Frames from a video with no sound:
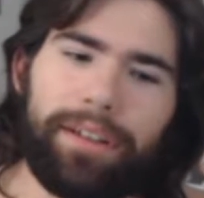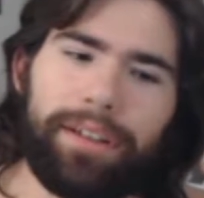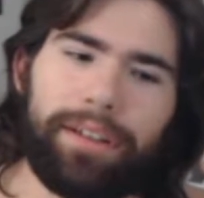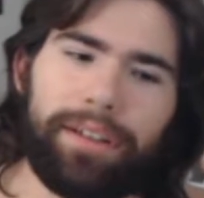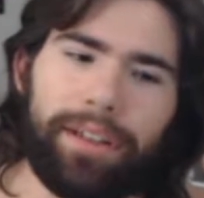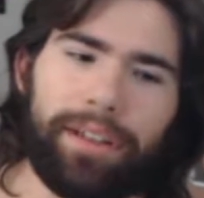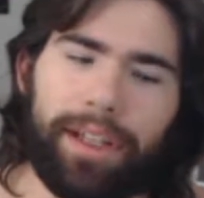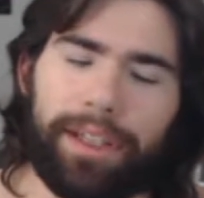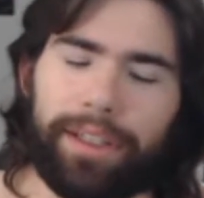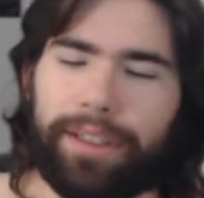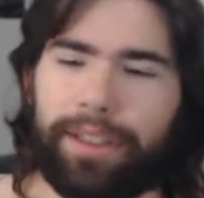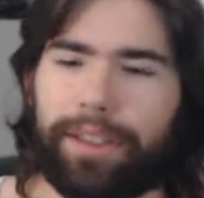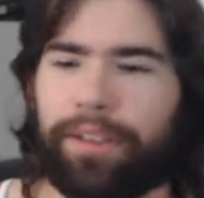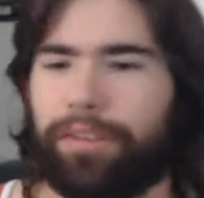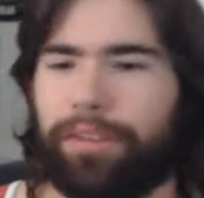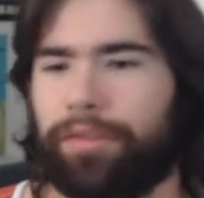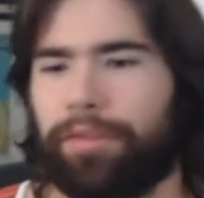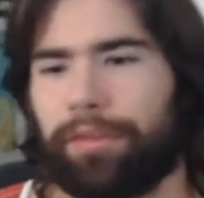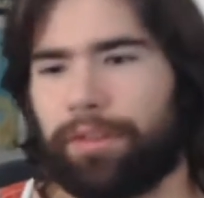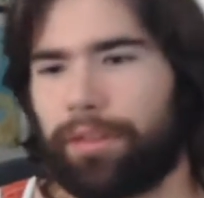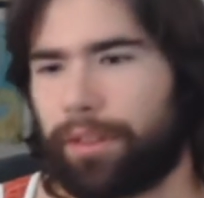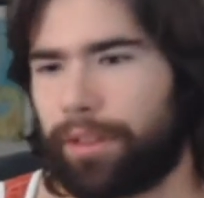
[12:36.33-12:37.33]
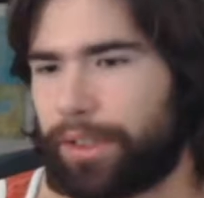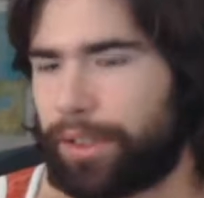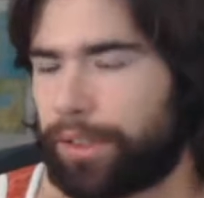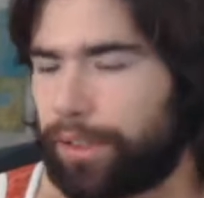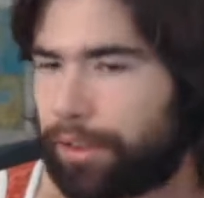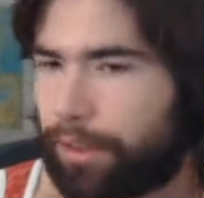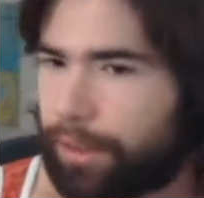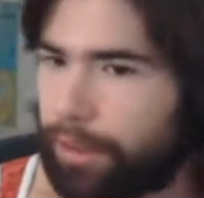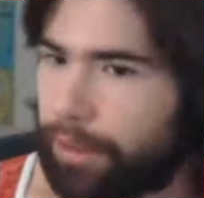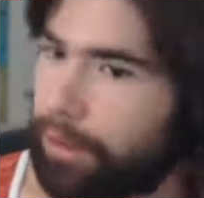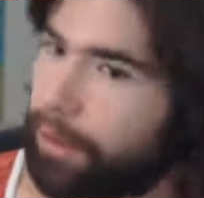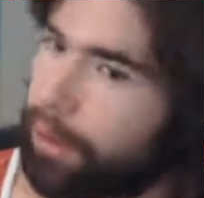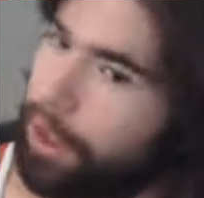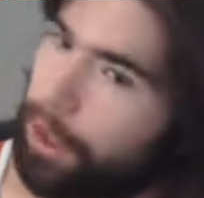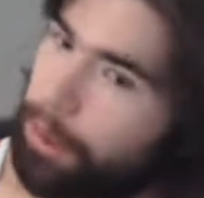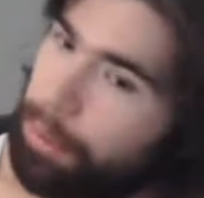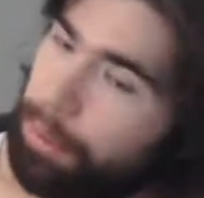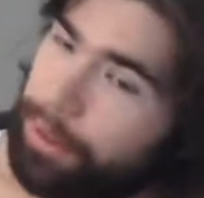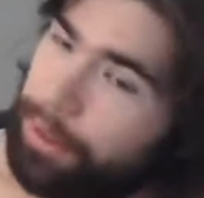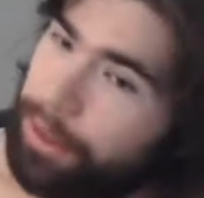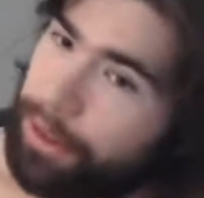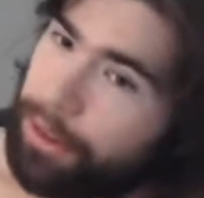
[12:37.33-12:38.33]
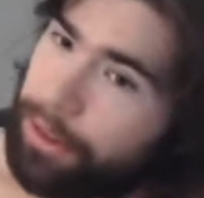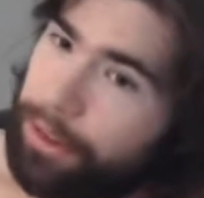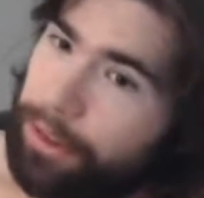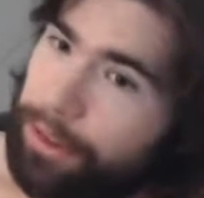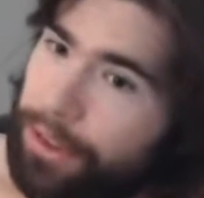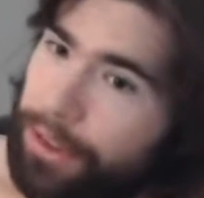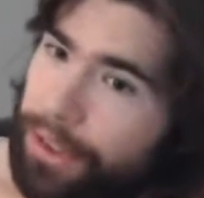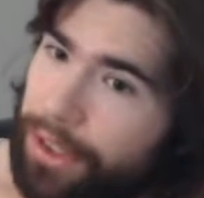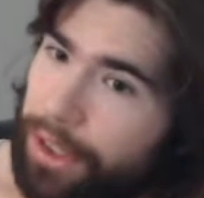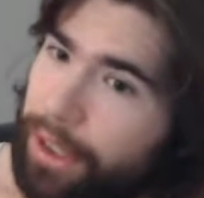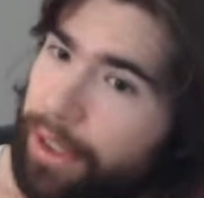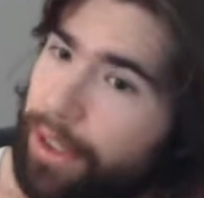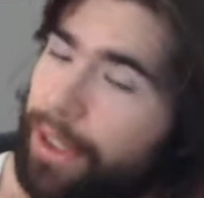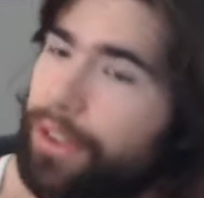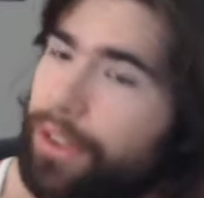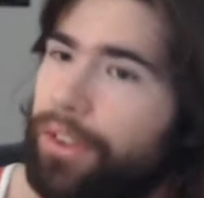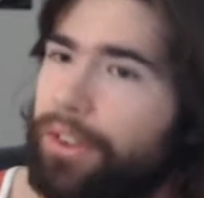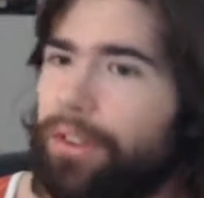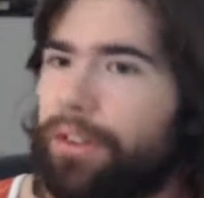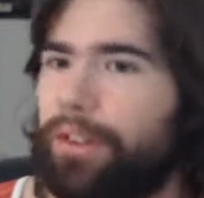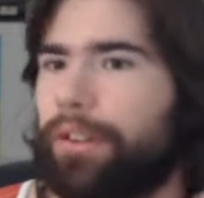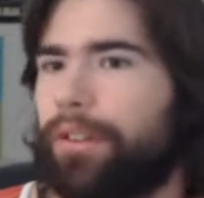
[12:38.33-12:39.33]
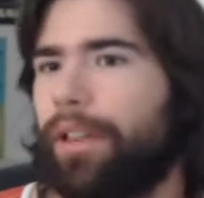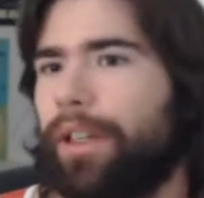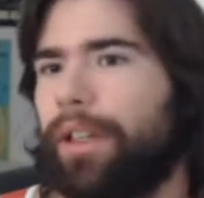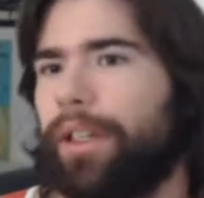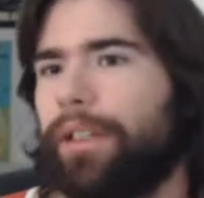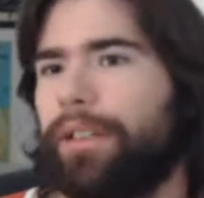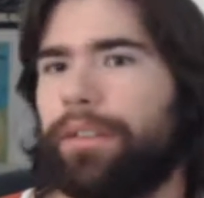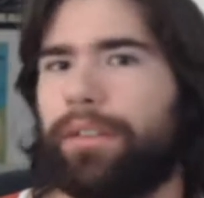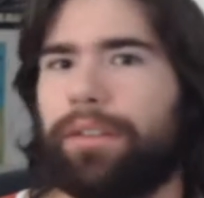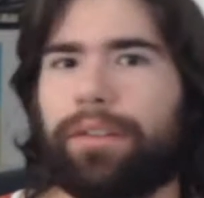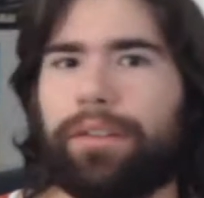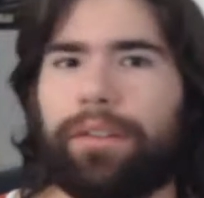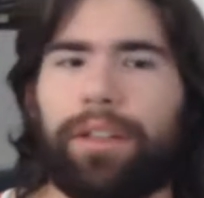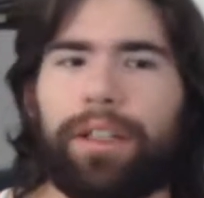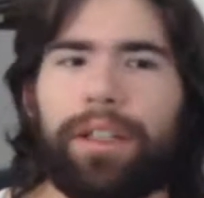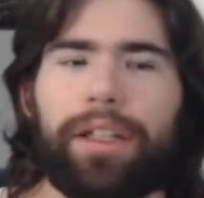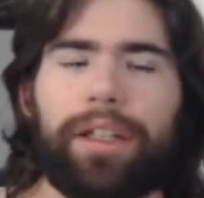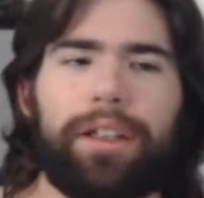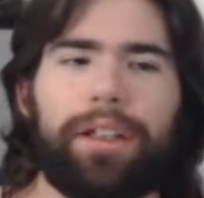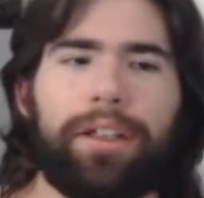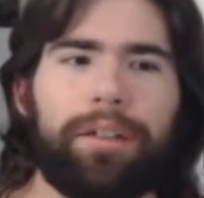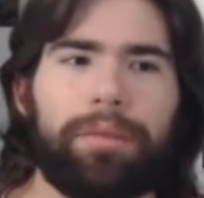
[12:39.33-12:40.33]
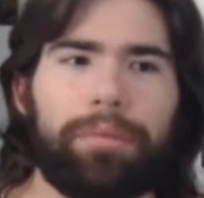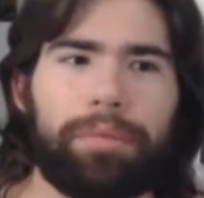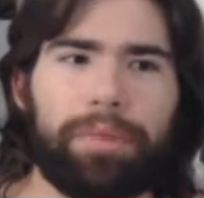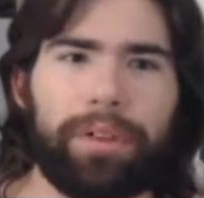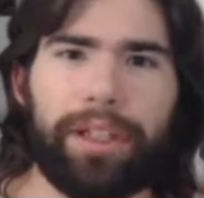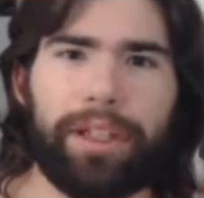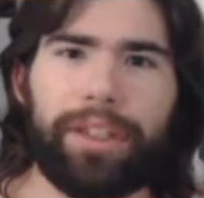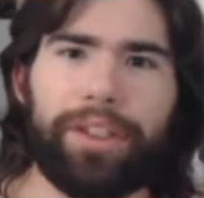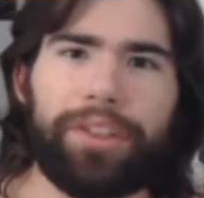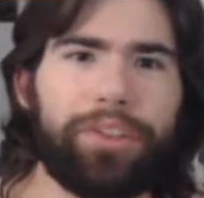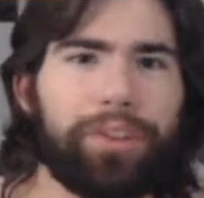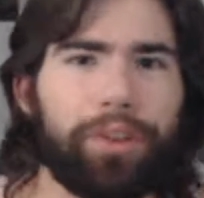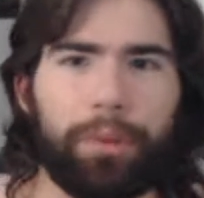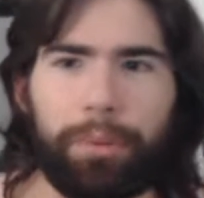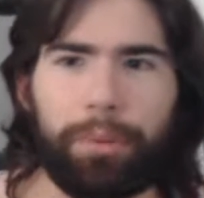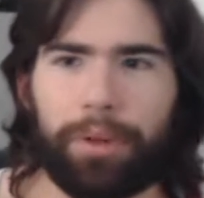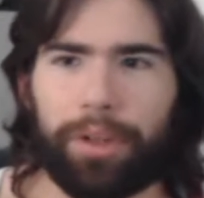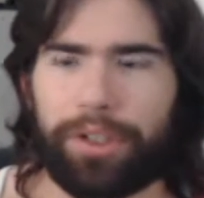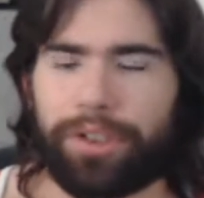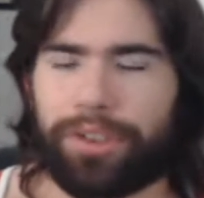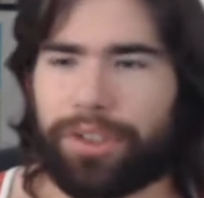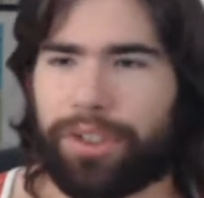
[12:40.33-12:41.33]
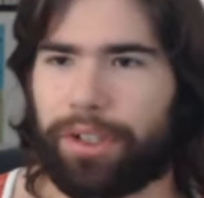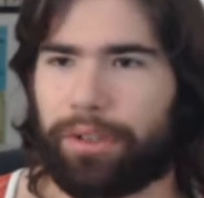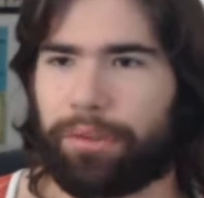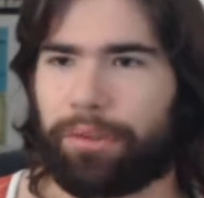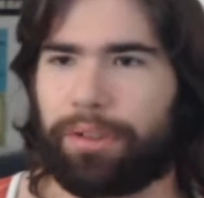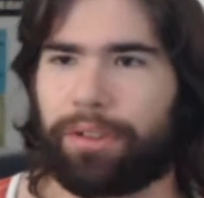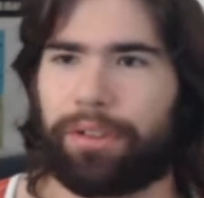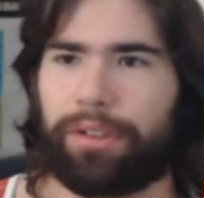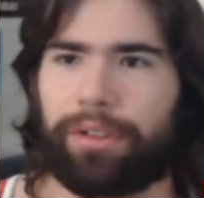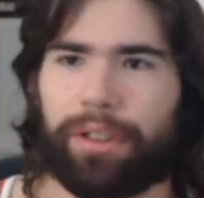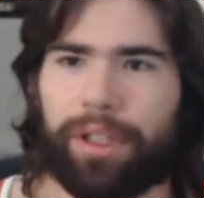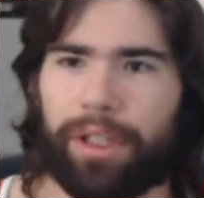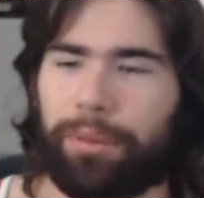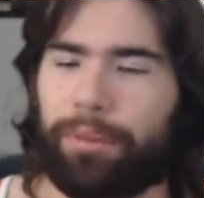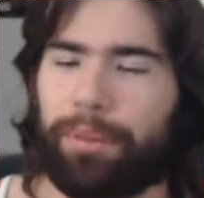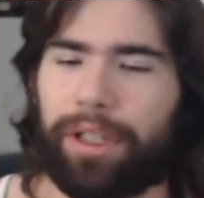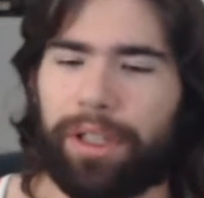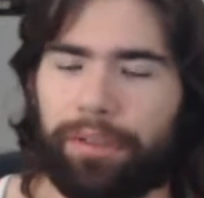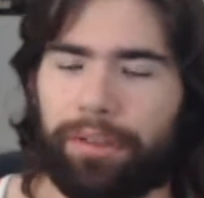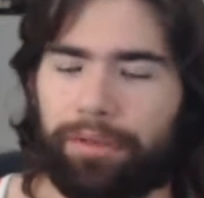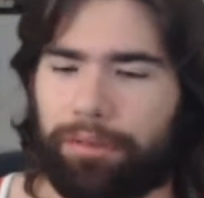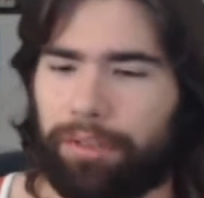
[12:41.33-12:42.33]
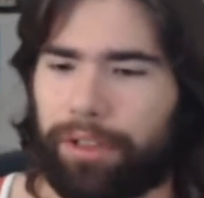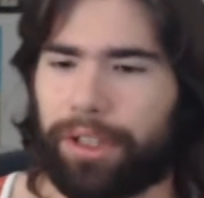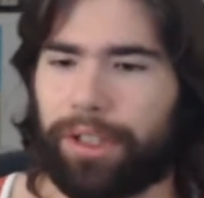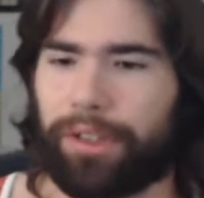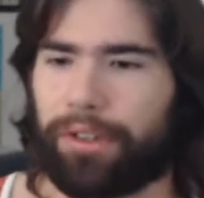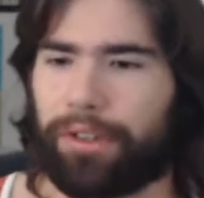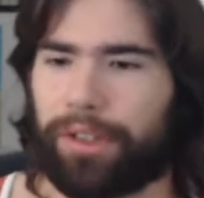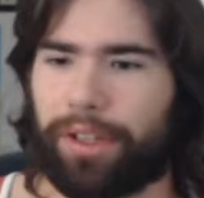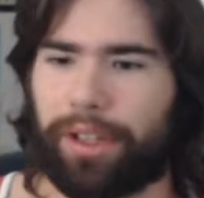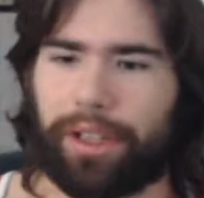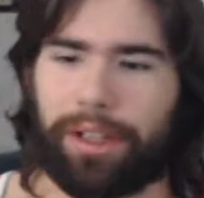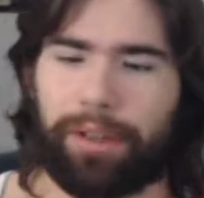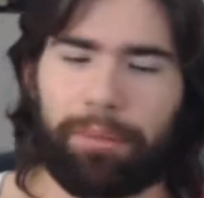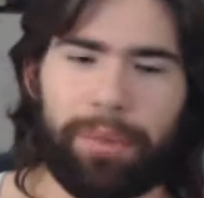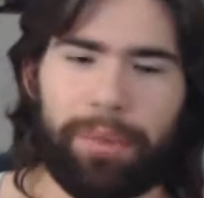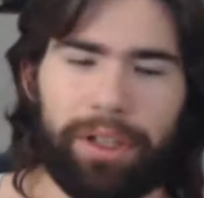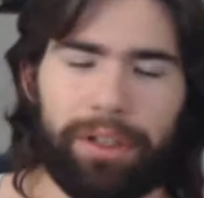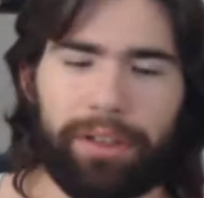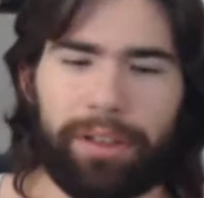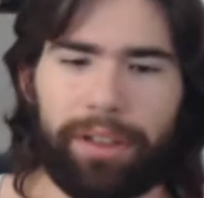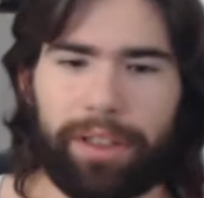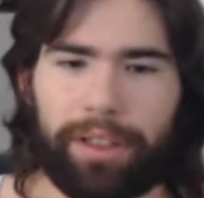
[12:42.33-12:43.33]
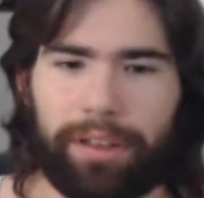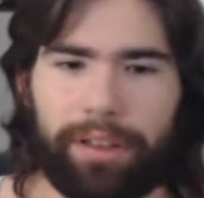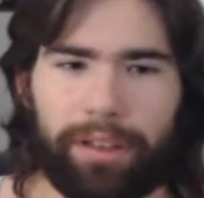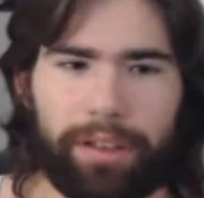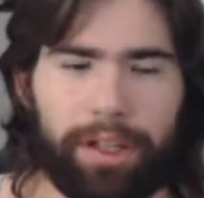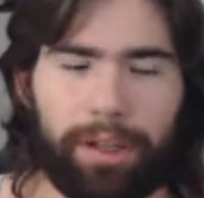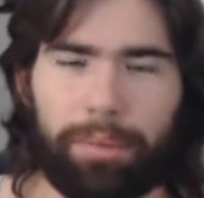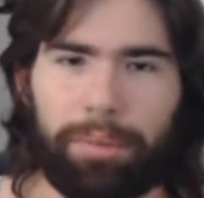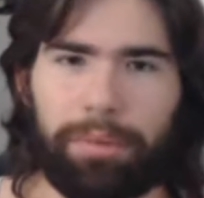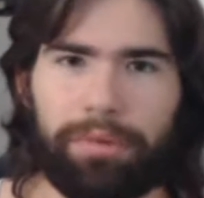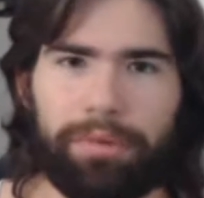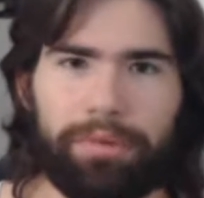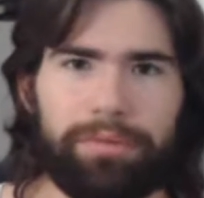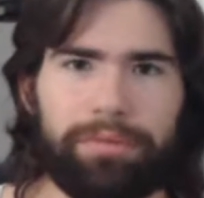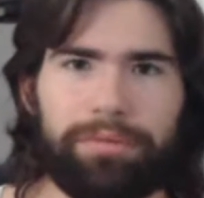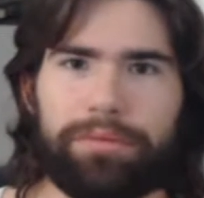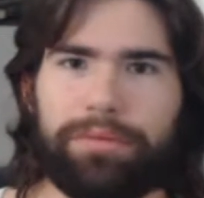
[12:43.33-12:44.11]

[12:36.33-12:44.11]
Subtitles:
I did it for at least a good couple years, and I started like playing so much and making videos that I met like a couple,